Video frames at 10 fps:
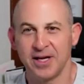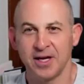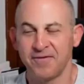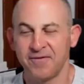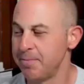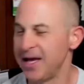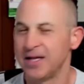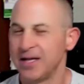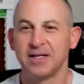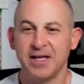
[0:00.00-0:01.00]
If you made it to
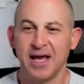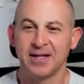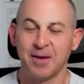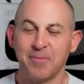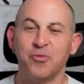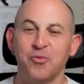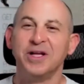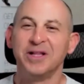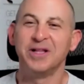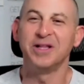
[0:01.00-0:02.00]
the end, I'm
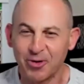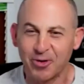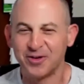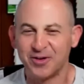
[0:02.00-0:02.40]
really grateful.